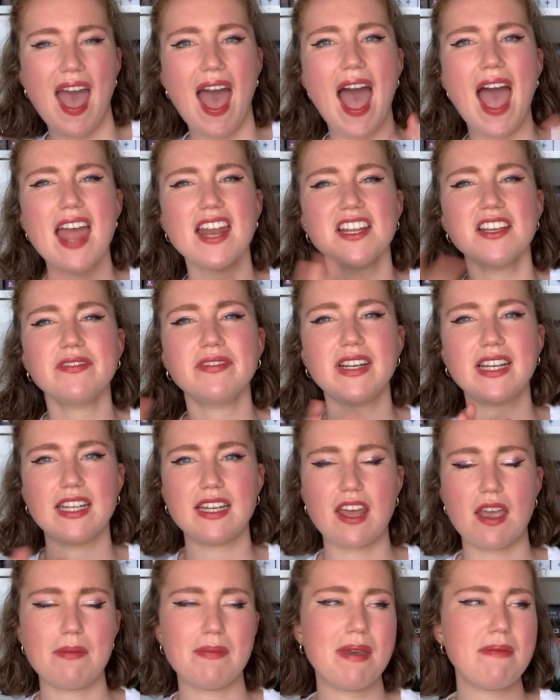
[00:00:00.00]
I don't really
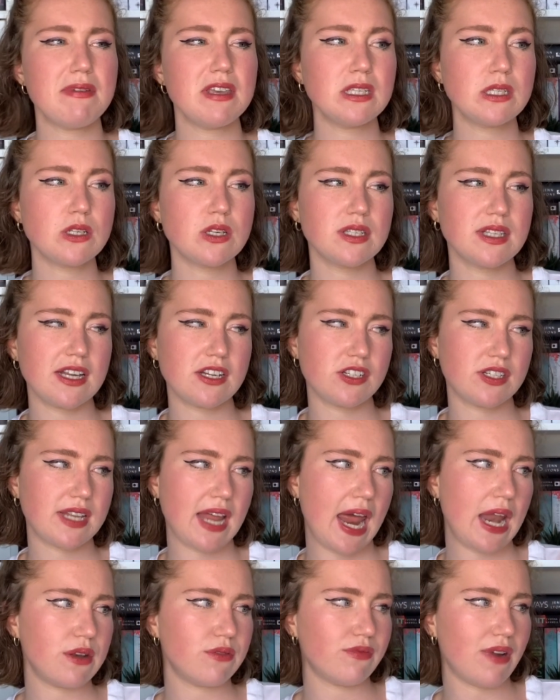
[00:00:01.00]
know. Maybe it's because I just
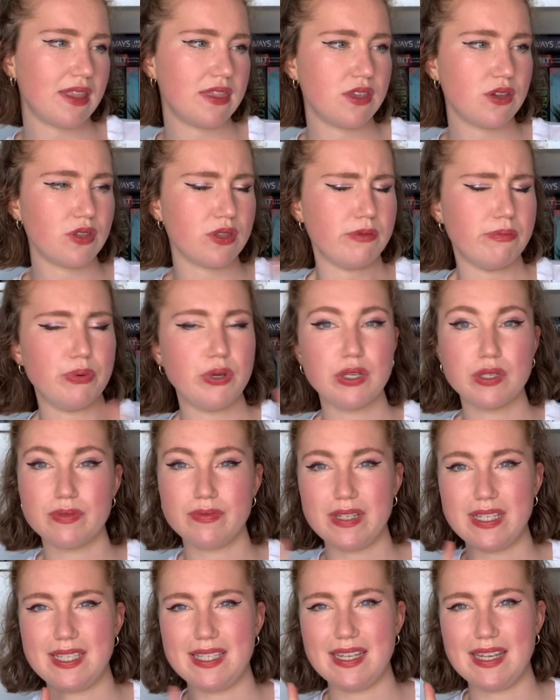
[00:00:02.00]
hadn't read the other books
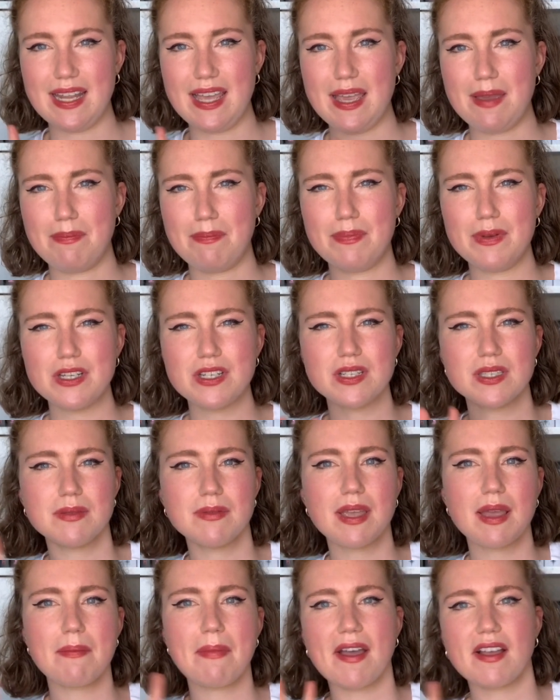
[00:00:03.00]
recently, but just
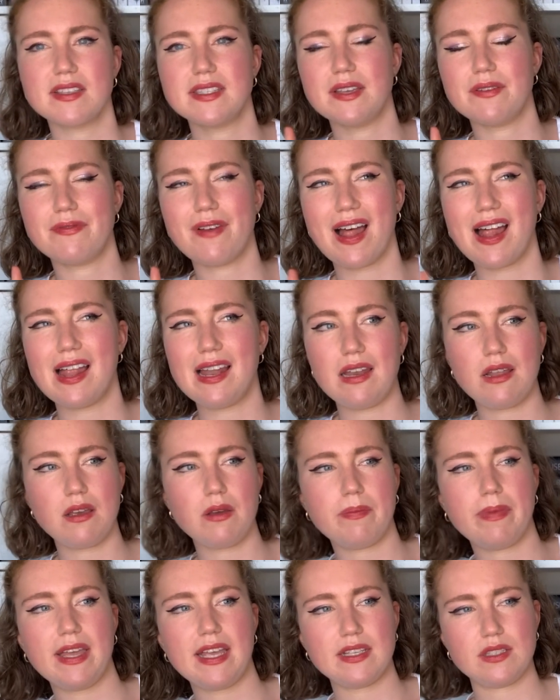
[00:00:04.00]
something about it felt a little
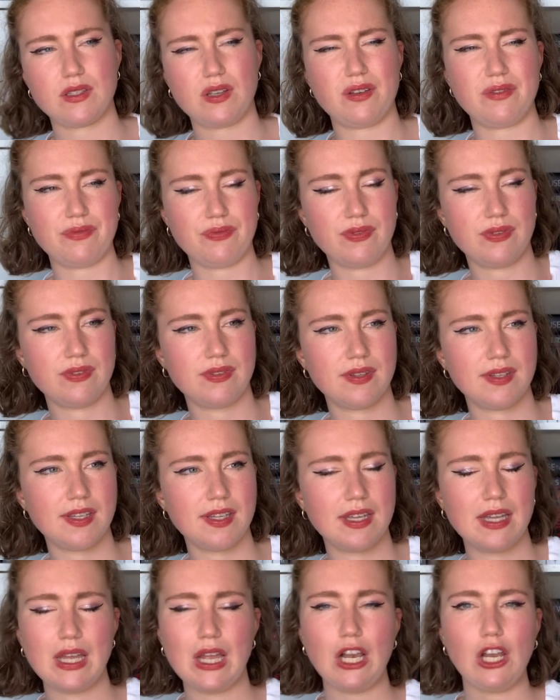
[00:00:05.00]
bit sort of
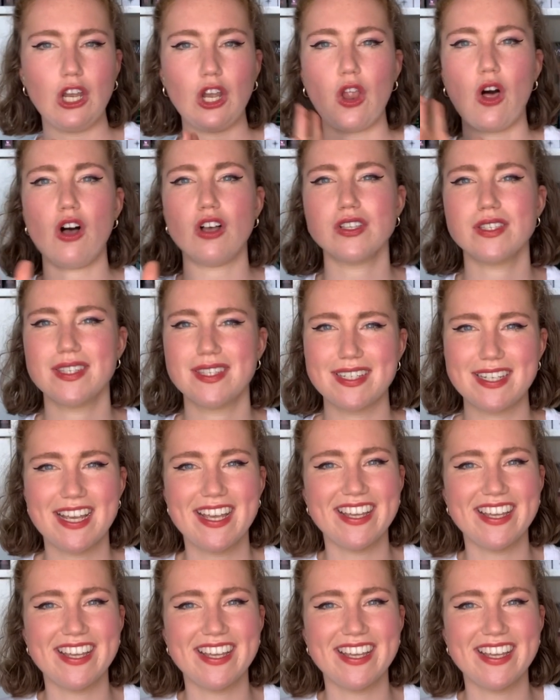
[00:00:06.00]
lost.